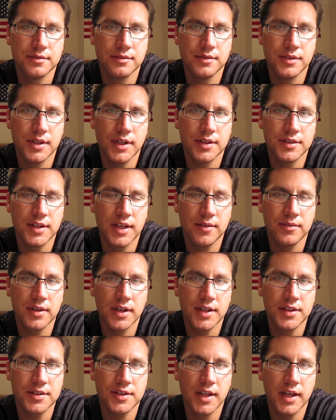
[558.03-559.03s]
you guys have a
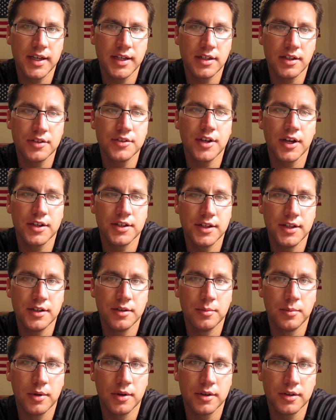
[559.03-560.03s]
nice night, and I'll talk to you again
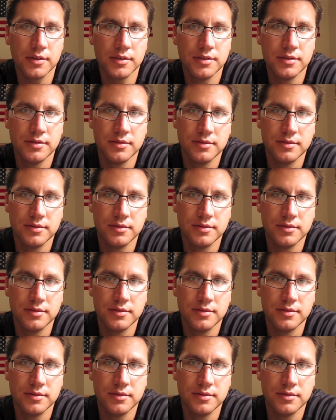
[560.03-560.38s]
tomorrow.